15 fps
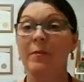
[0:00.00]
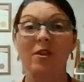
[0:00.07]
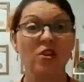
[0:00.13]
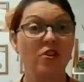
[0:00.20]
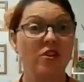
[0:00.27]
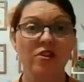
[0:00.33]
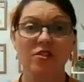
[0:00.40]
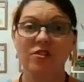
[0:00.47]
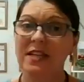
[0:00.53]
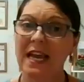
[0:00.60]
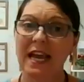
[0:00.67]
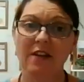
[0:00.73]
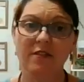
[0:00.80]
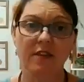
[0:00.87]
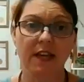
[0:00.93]
But you can use
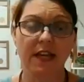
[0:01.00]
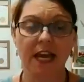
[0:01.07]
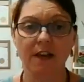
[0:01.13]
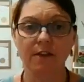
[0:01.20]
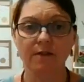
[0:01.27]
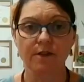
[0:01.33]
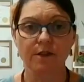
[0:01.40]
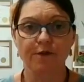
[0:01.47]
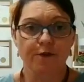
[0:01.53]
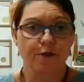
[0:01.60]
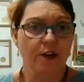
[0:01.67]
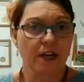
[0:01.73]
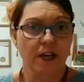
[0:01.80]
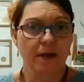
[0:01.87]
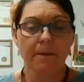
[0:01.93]
Canva. Canva's
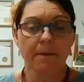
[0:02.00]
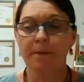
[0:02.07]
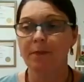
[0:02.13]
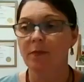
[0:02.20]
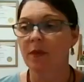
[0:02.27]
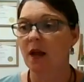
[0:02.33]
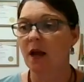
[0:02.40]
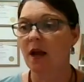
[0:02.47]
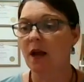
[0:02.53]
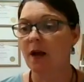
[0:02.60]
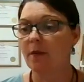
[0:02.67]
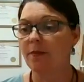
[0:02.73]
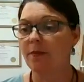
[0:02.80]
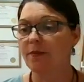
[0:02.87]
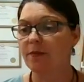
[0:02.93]
free,
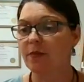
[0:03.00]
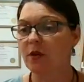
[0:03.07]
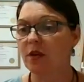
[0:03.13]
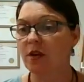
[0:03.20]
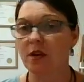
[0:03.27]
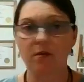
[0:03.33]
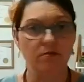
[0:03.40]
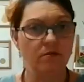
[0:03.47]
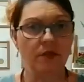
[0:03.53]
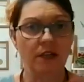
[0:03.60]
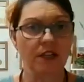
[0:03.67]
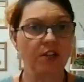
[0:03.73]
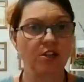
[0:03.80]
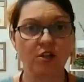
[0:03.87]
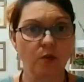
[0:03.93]

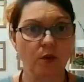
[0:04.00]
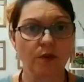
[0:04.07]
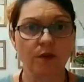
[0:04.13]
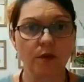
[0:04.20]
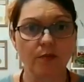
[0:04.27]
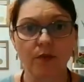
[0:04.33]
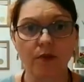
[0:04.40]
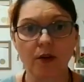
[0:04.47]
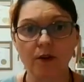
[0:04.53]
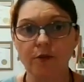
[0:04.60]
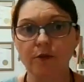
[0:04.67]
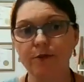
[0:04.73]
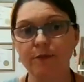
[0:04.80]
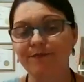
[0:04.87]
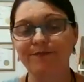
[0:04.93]
unless you want the
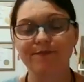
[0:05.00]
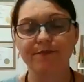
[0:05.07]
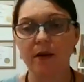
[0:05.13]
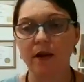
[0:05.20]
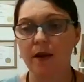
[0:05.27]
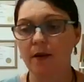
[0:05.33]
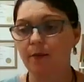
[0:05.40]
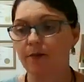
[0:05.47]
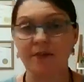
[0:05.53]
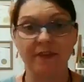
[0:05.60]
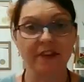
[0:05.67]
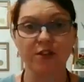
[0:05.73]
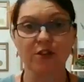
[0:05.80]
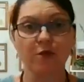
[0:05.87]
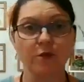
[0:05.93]
pro
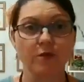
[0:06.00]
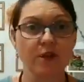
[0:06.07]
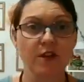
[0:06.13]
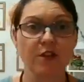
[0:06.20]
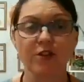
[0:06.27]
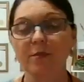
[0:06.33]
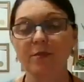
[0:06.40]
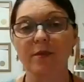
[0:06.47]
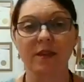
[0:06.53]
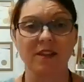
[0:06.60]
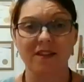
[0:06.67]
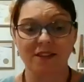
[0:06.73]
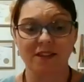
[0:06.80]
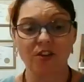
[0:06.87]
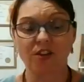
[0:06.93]
professional version, but
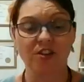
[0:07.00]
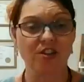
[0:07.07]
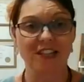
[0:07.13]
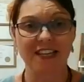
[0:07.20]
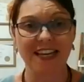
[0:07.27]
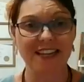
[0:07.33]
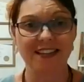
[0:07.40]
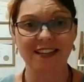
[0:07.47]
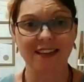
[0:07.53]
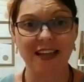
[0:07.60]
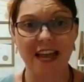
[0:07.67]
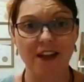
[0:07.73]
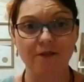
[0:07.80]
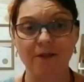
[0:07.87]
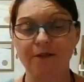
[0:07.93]
you can just get
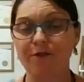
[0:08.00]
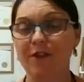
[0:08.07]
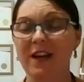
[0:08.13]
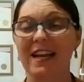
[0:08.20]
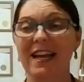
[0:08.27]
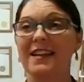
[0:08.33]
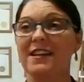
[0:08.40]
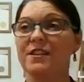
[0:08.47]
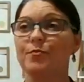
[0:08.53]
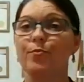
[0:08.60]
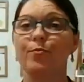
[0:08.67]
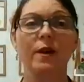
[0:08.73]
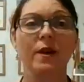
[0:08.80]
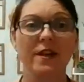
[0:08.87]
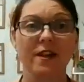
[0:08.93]
Canva free, and it's
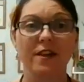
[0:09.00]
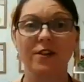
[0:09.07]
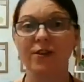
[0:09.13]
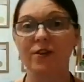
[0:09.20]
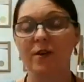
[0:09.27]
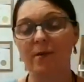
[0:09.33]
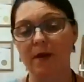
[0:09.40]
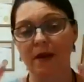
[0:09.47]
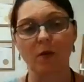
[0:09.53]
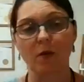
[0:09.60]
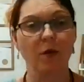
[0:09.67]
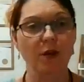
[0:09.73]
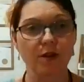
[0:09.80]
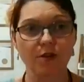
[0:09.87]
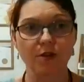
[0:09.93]
brilliant. And you can make a
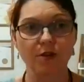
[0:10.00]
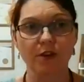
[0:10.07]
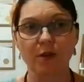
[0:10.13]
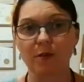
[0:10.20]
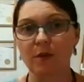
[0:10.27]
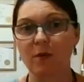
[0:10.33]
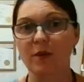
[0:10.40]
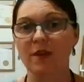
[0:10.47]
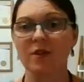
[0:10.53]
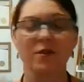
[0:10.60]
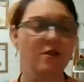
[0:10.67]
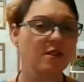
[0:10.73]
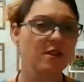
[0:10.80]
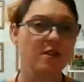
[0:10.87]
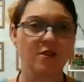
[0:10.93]
Word document with
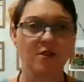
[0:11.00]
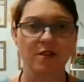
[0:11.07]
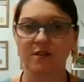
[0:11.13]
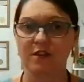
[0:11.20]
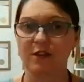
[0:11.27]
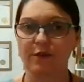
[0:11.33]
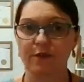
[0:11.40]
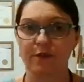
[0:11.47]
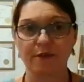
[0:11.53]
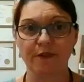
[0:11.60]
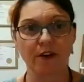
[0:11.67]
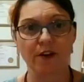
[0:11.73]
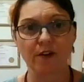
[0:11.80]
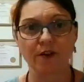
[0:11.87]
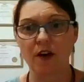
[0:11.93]
lots and lots of different
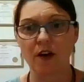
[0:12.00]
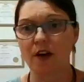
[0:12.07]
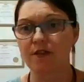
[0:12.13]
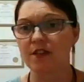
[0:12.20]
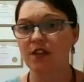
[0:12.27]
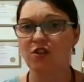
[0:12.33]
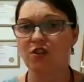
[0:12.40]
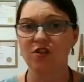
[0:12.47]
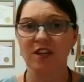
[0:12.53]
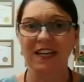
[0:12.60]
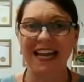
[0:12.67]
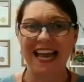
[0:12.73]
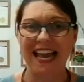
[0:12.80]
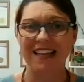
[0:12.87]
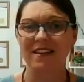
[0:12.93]
photographs, and you
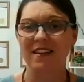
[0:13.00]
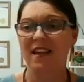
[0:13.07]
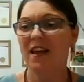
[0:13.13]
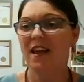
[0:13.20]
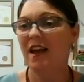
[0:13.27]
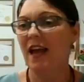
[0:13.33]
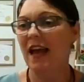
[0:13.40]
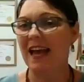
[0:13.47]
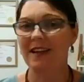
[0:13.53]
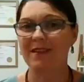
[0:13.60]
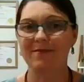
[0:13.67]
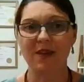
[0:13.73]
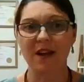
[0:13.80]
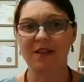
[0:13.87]
can add